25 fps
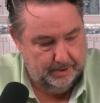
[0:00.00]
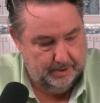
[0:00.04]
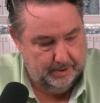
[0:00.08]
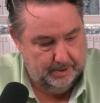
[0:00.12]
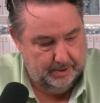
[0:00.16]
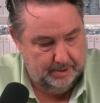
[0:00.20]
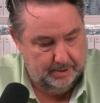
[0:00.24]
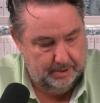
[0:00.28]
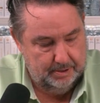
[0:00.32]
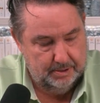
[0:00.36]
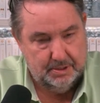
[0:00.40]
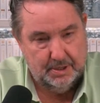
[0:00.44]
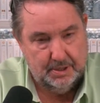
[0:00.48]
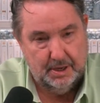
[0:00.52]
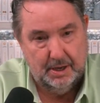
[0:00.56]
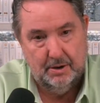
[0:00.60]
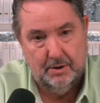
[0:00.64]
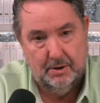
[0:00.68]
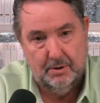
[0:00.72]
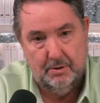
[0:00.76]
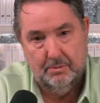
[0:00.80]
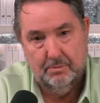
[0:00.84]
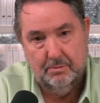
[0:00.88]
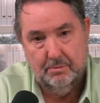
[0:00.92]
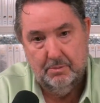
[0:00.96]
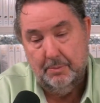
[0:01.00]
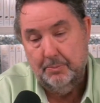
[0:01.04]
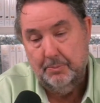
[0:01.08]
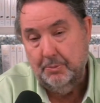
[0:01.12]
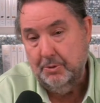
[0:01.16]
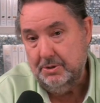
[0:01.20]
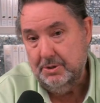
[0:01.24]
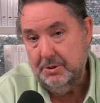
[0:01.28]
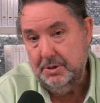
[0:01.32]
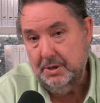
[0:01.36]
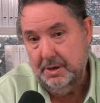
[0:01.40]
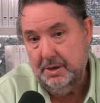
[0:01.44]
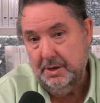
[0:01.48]
is now
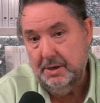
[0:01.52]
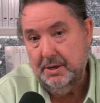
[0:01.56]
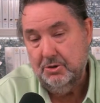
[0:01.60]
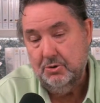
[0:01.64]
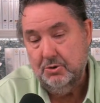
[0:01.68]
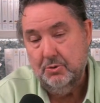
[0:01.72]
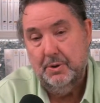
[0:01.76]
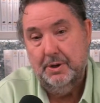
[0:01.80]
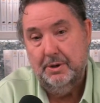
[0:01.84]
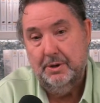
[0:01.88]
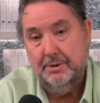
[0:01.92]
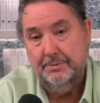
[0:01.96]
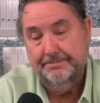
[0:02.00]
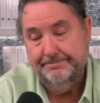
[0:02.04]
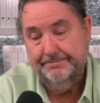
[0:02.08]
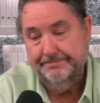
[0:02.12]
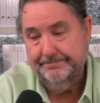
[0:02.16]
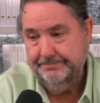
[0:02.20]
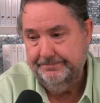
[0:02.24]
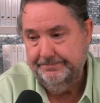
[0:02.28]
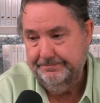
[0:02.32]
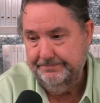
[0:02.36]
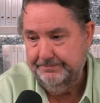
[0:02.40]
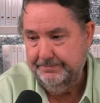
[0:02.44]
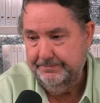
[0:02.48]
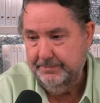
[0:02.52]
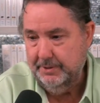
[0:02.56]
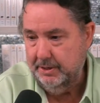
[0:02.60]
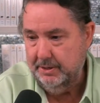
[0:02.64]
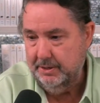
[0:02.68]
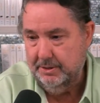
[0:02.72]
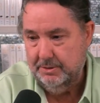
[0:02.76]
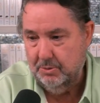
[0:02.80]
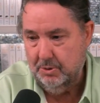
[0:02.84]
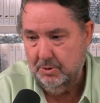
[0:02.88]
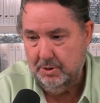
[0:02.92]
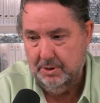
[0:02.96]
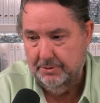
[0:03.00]
representing Israel. And
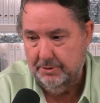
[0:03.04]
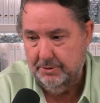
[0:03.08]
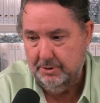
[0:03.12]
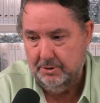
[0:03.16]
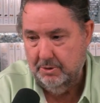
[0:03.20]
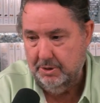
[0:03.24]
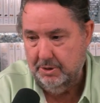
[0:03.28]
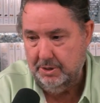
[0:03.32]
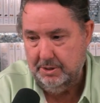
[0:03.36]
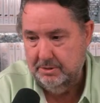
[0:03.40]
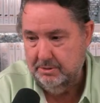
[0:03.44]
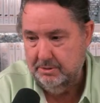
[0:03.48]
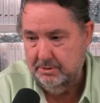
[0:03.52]
it's one of the great